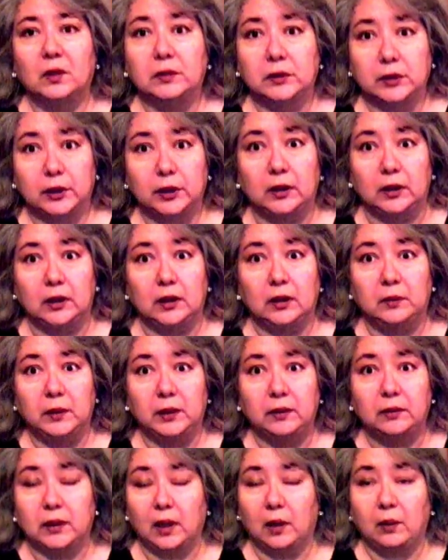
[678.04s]
good. I
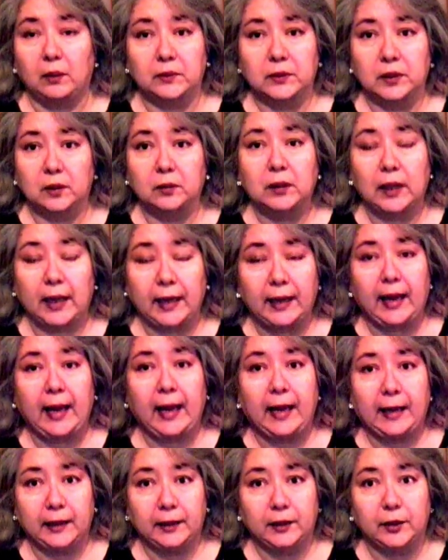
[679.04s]
mean, I'm so glad I
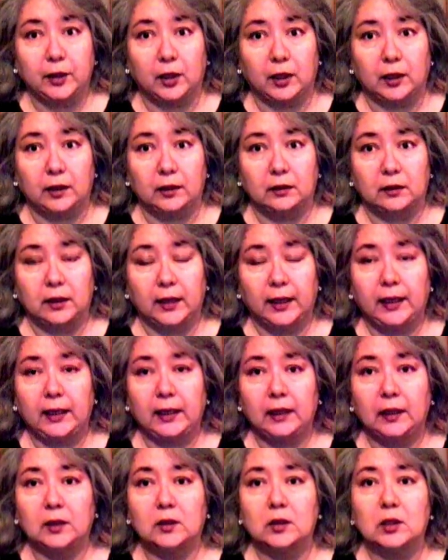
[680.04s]
had it done.
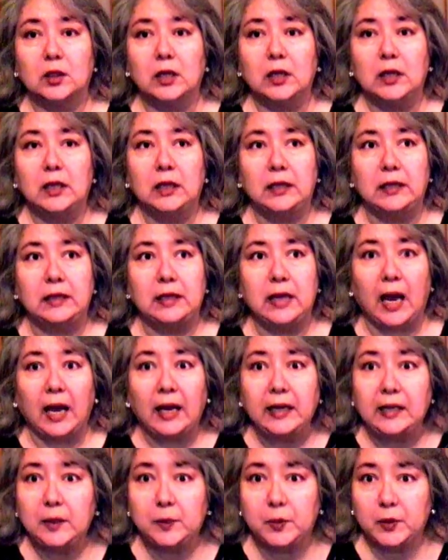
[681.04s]
And
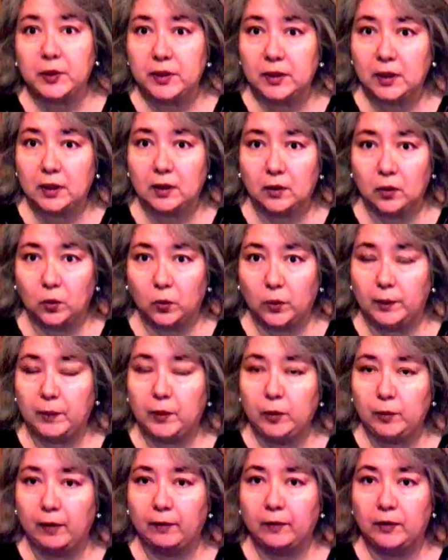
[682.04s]
90% of the women
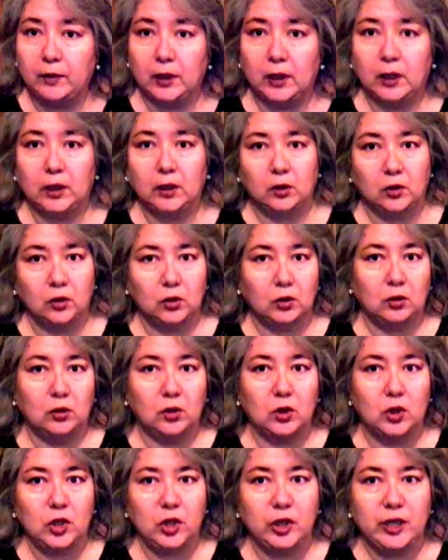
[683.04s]
who have it done
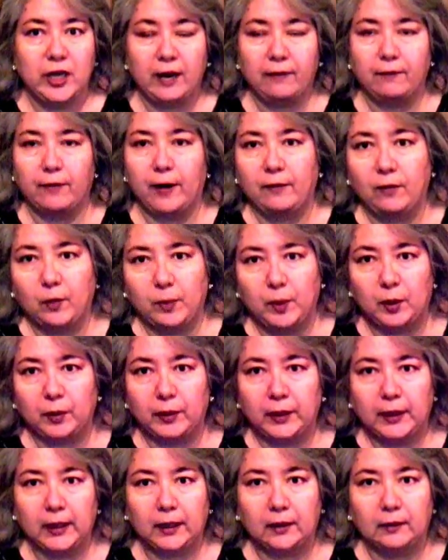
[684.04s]
never have a period
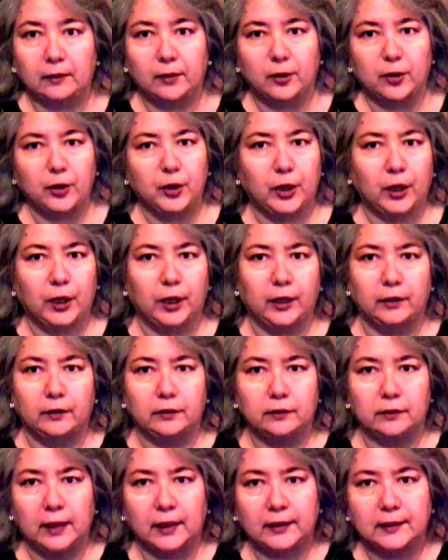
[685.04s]
again. They're done.
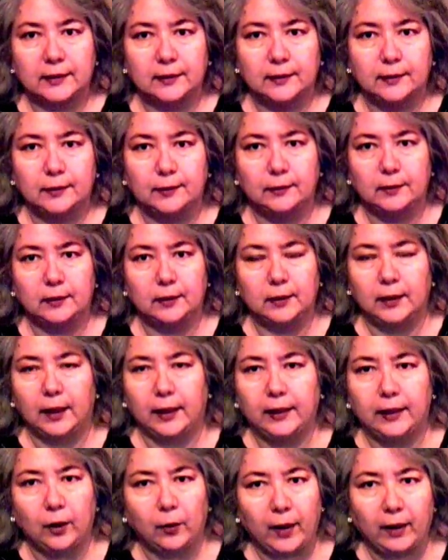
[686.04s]

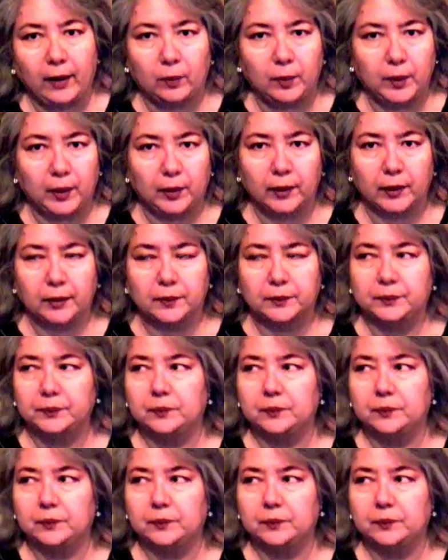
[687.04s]
They don't have a period.